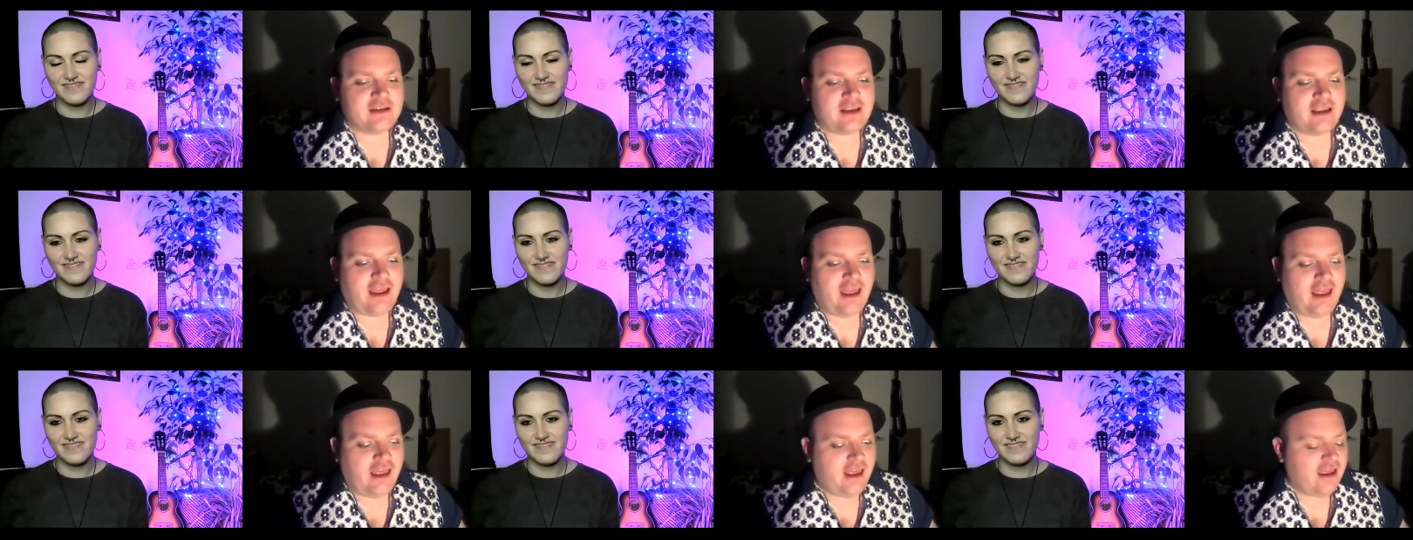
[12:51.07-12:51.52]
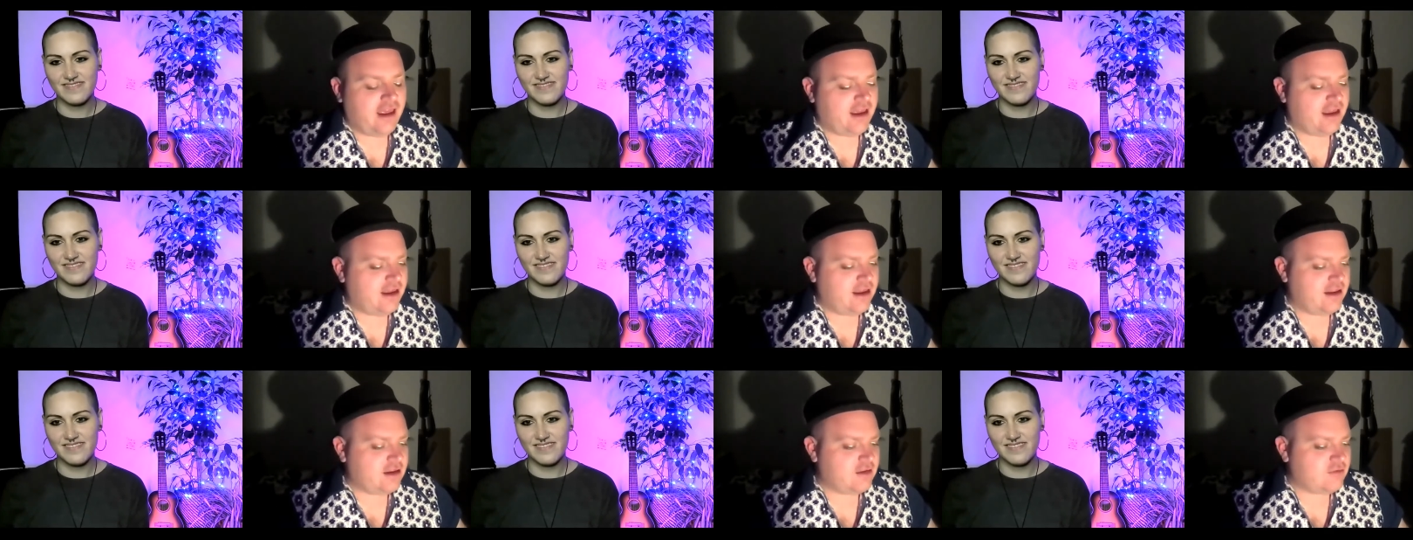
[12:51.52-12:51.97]

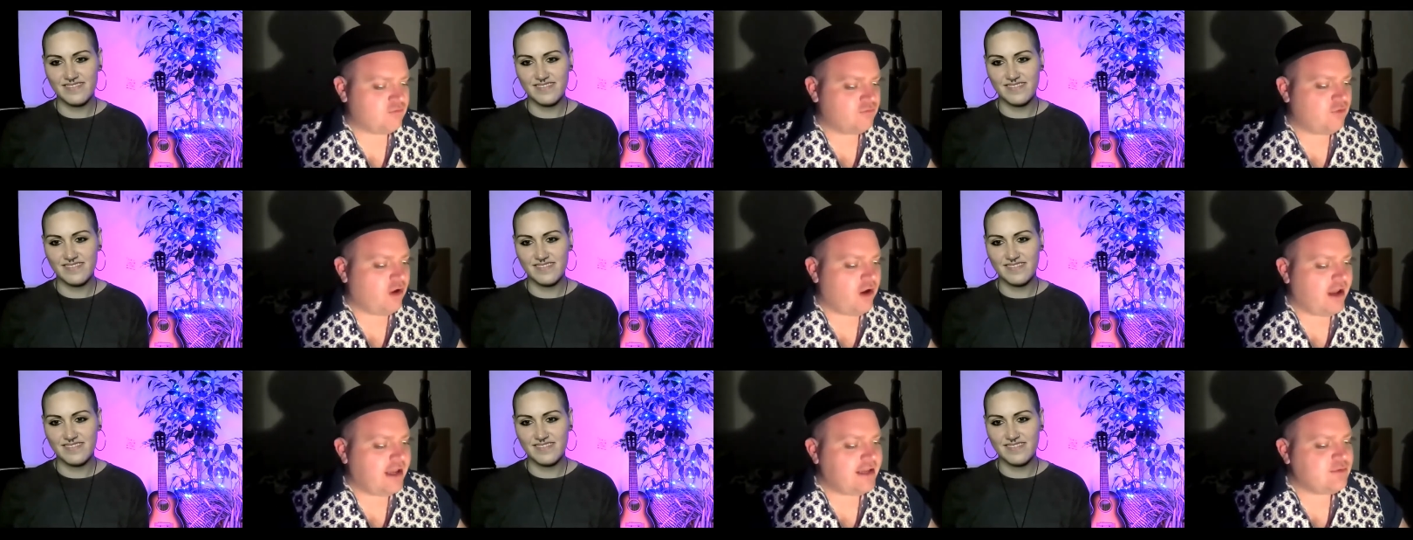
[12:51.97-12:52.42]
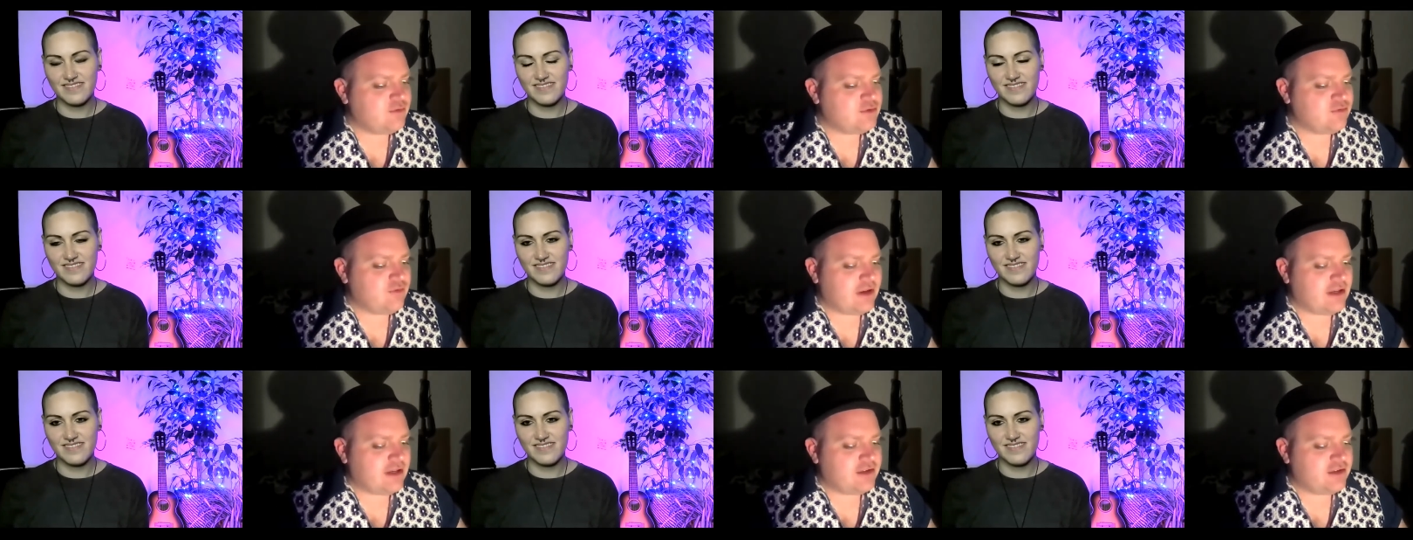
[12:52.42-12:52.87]
Speaker 1: uh, Ride was
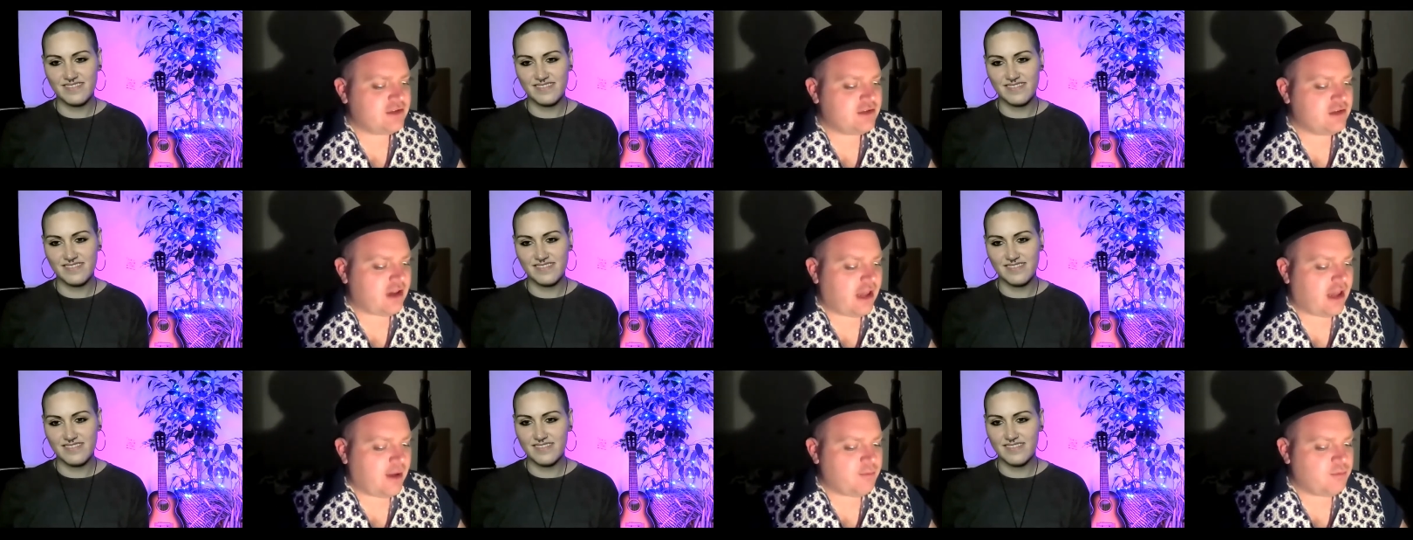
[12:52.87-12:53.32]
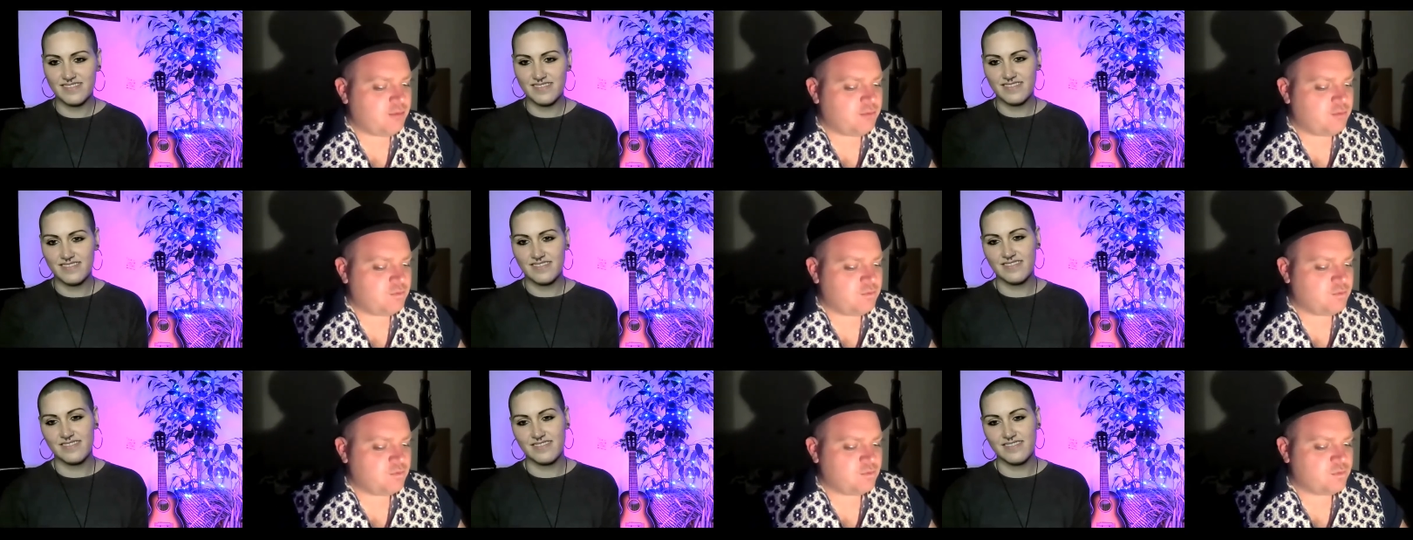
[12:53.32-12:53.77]
written um,
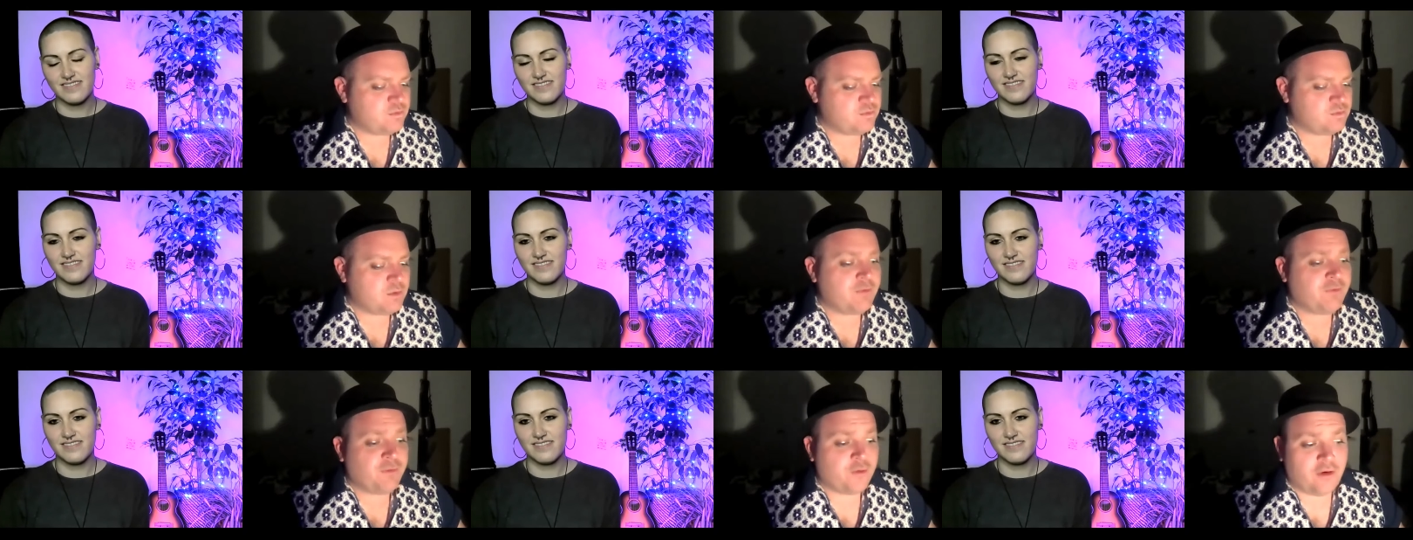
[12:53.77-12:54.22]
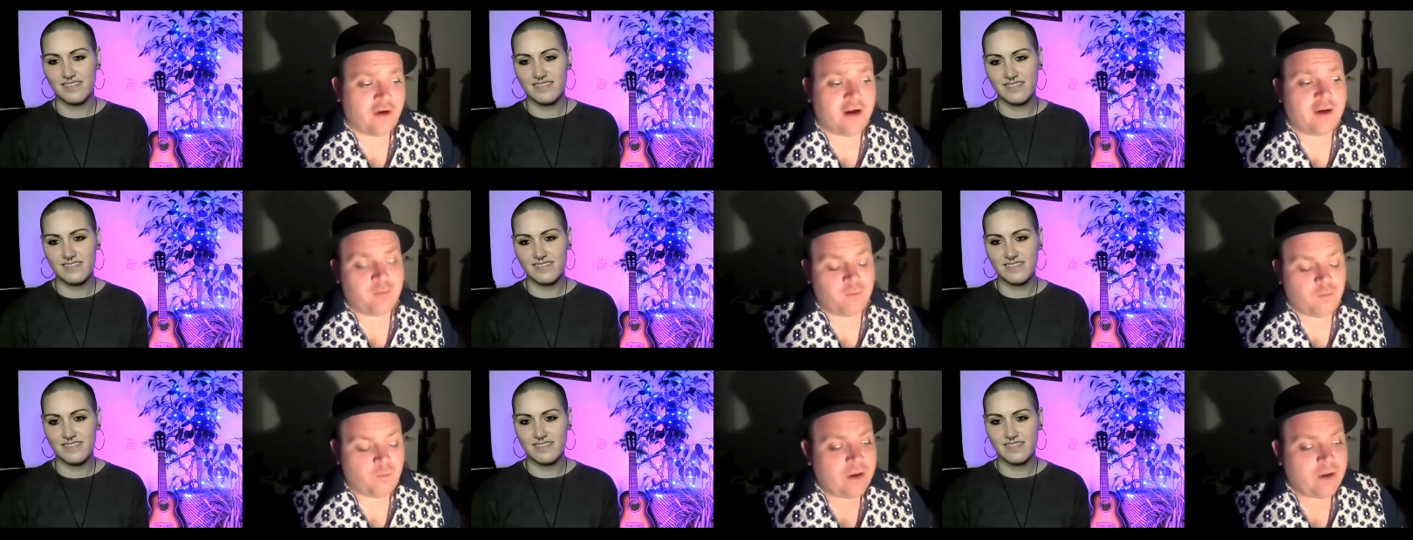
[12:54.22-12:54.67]
before I
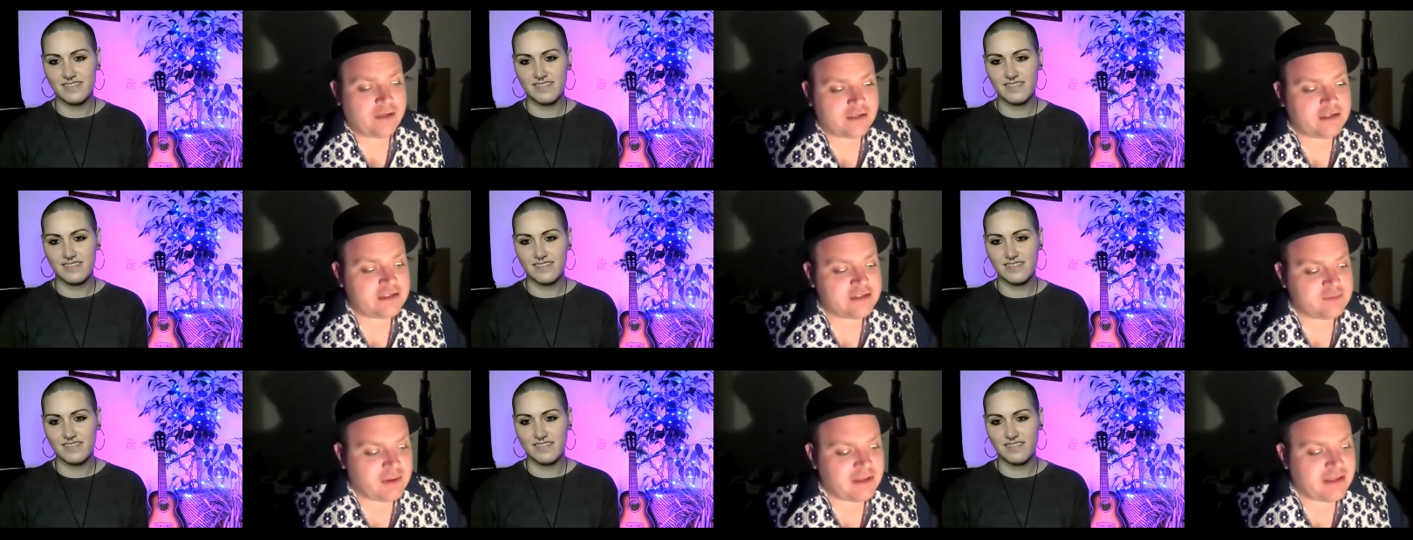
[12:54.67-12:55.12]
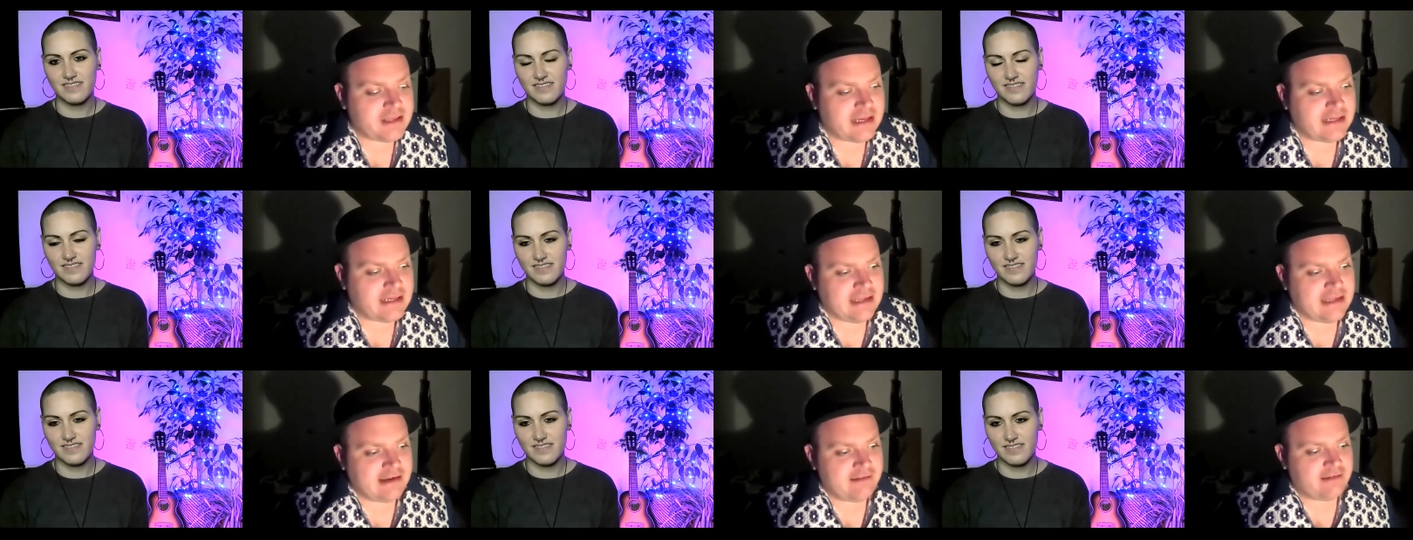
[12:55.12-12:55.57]
went and spent that
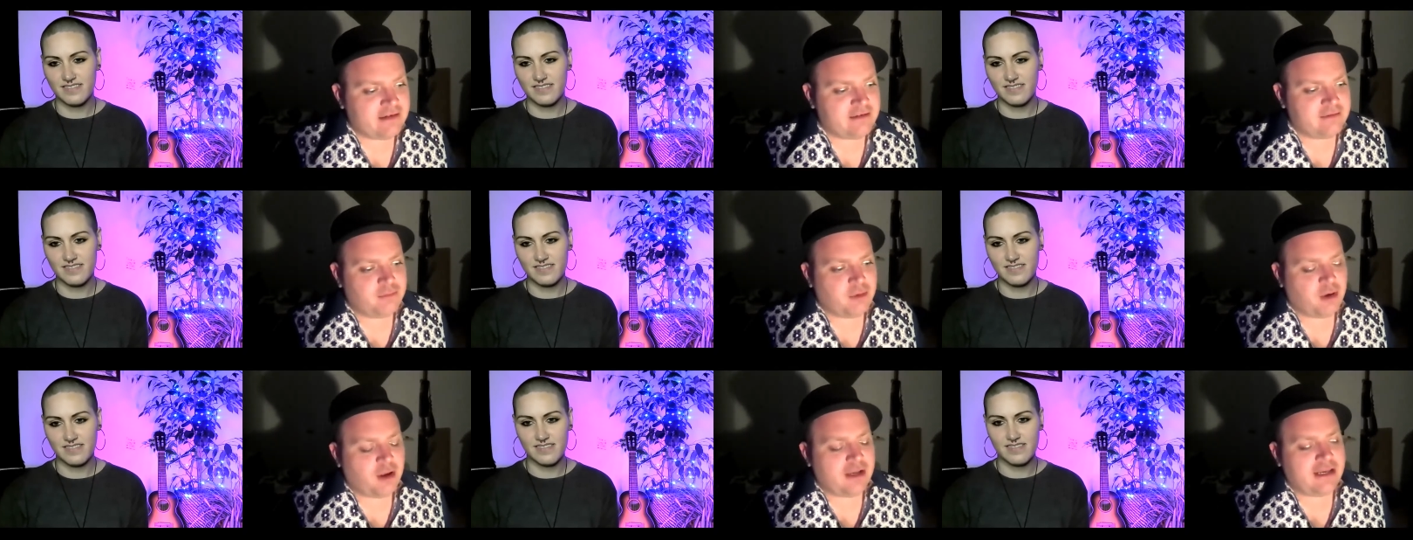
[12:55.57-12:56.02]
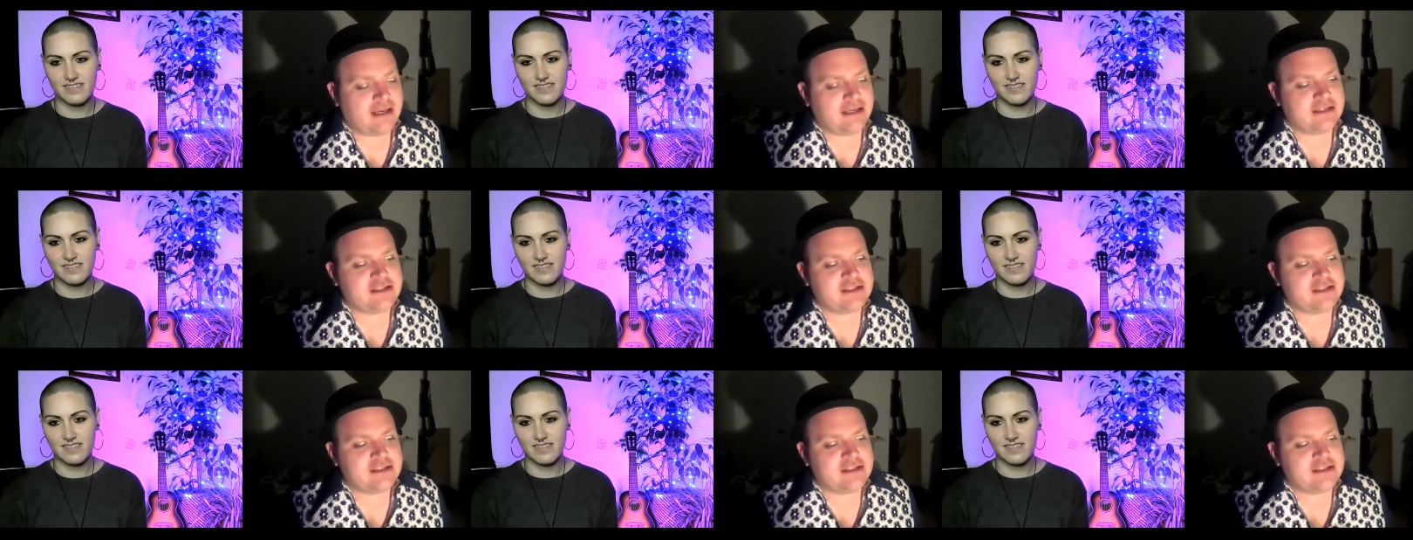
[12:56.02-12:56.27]
year in Berlin.